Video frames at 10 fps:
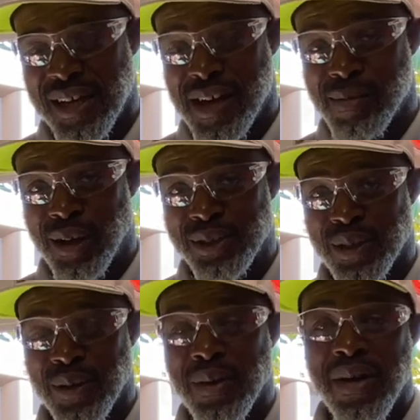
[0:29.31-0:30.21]
I'm
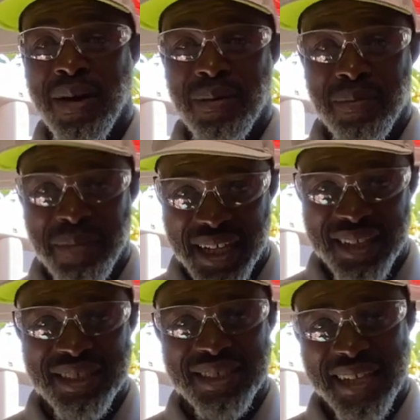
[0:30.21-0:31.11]
also
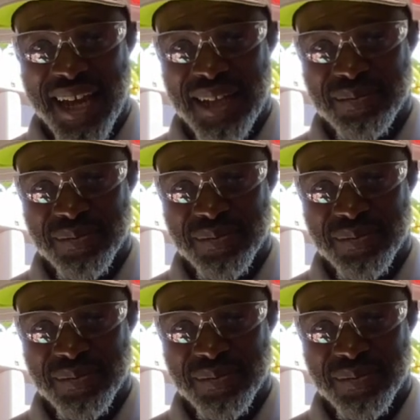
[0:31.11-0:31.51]
Maintenance Dad.